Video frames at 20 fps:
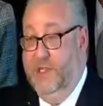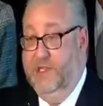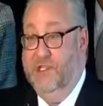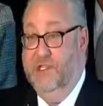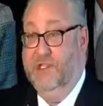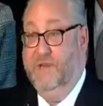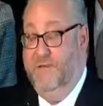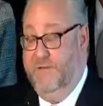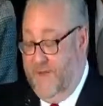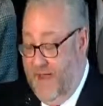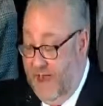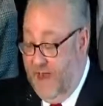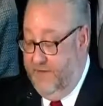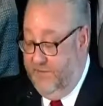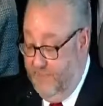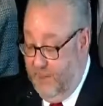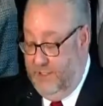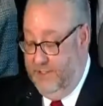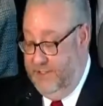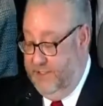Just
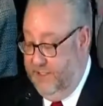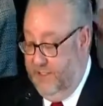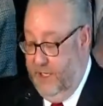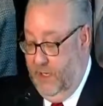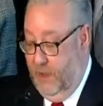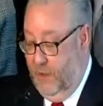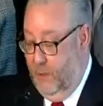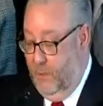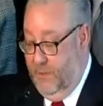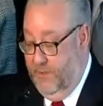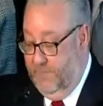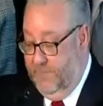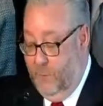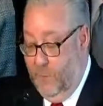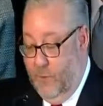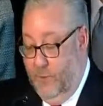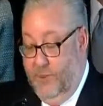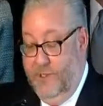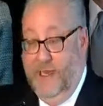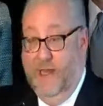five months ago, we
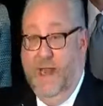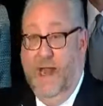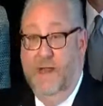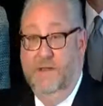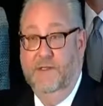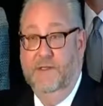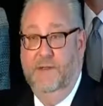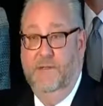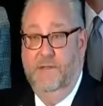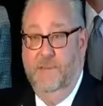formally announced